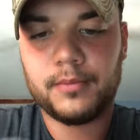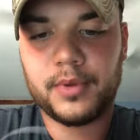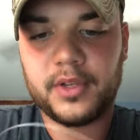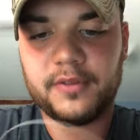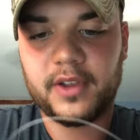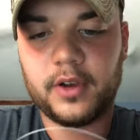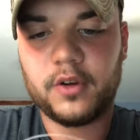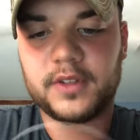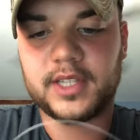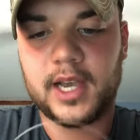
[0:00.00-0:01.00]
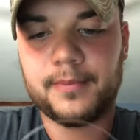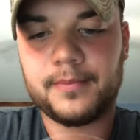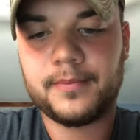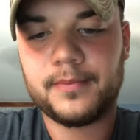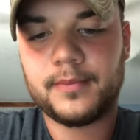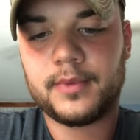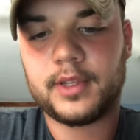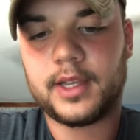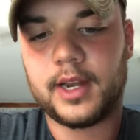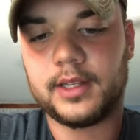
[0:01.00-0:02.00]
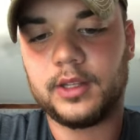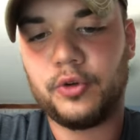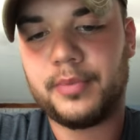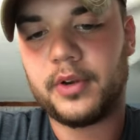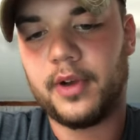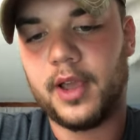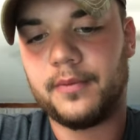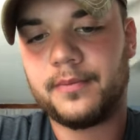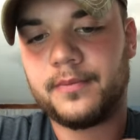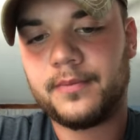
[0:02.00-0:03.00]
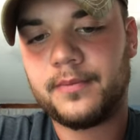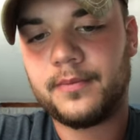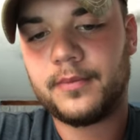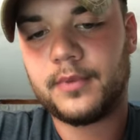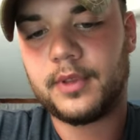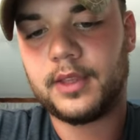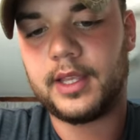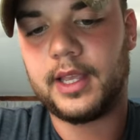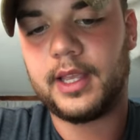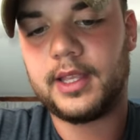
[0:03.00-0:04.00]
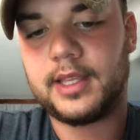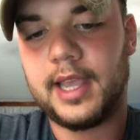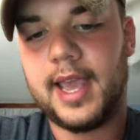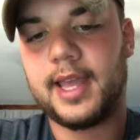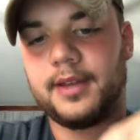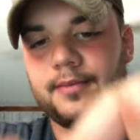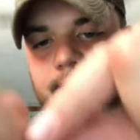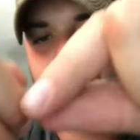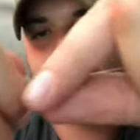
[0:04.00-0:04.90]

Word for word: put your finger over top, kind of loop it around, the, the end,